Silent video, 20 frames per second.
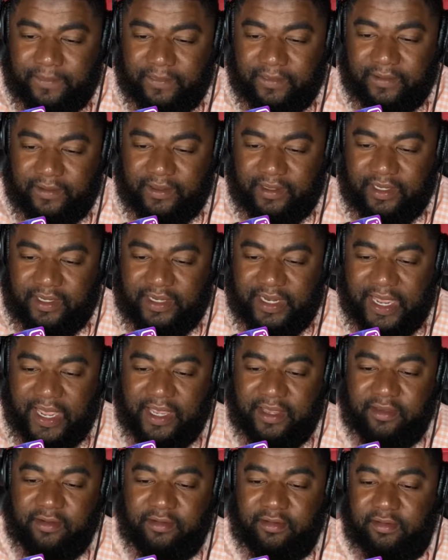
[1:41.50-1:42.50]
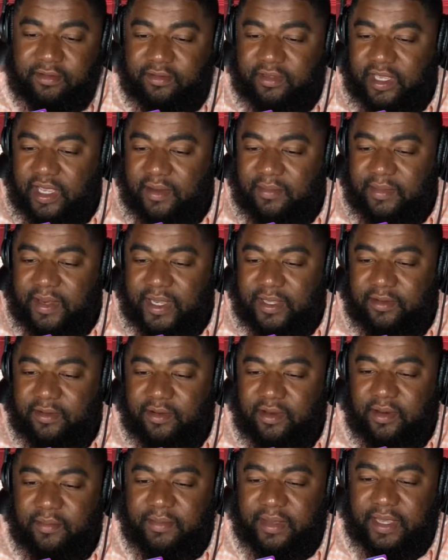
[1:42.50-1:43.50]
And now you, mm-hmm. you talking about you
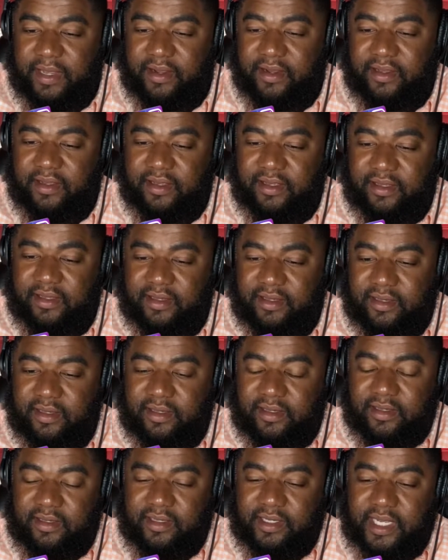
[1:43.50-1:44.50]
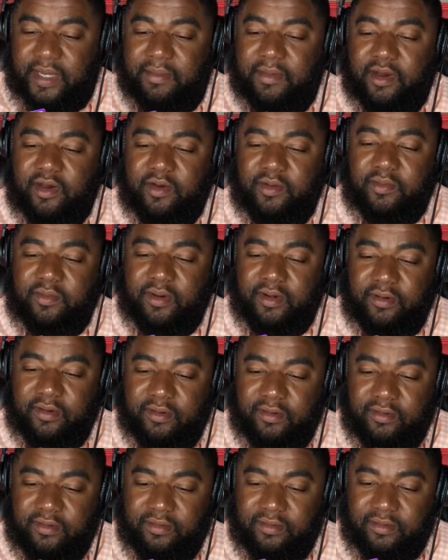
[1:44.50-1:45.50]
gonna marry her? Come on, bro.
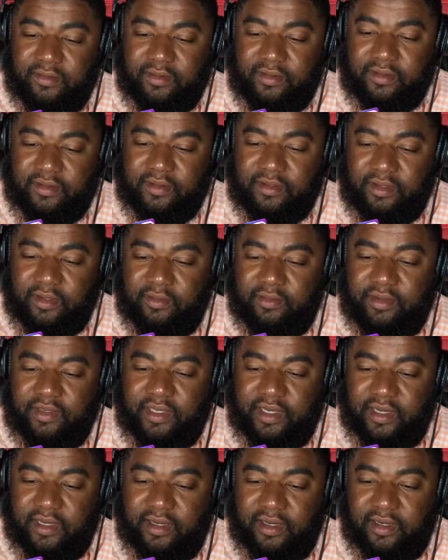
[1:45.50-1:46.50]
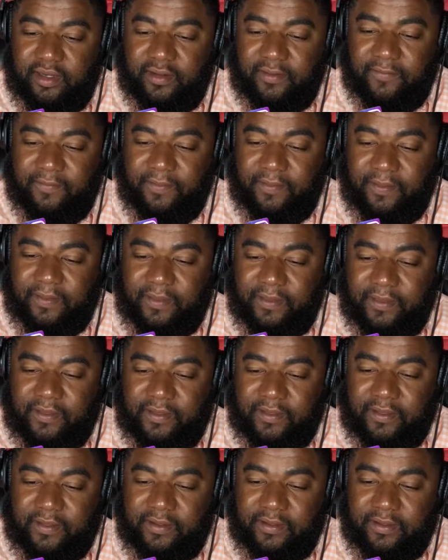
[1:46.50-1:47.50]
You young.
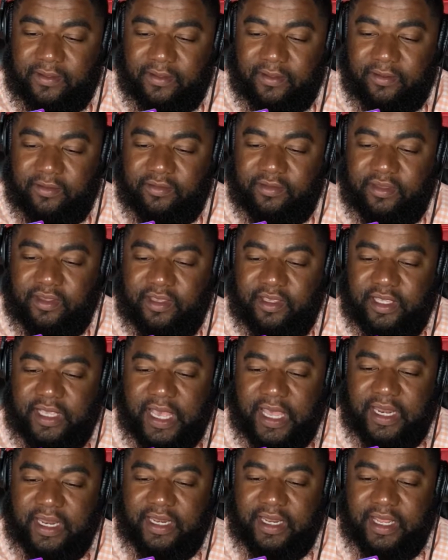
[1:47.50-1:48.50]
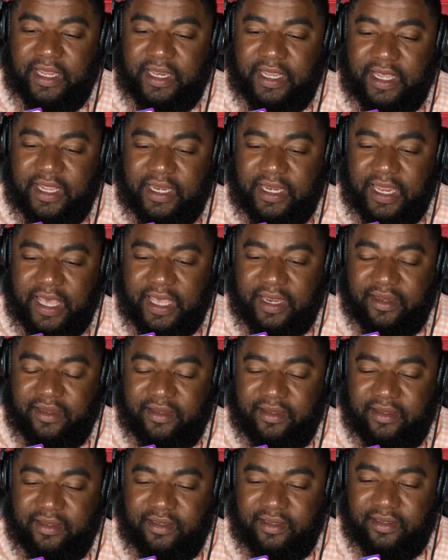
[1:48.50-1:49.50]
You still got a, a, a lot
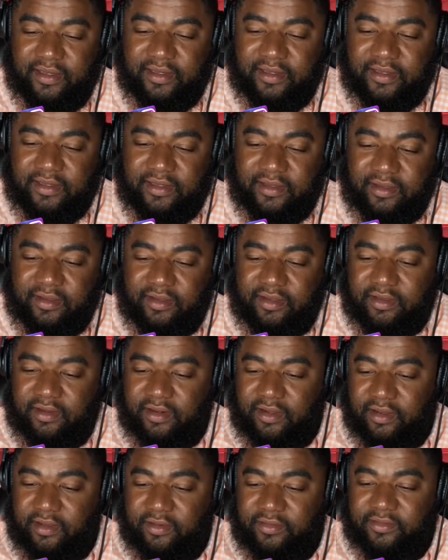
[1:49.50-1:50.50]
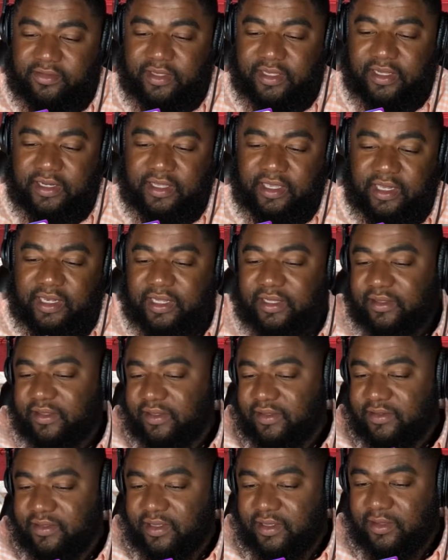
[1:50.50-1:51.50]
of You you know, you still looking at
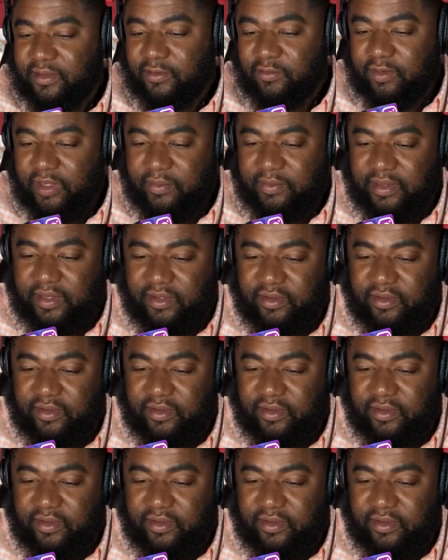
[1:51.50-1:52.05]
these other women.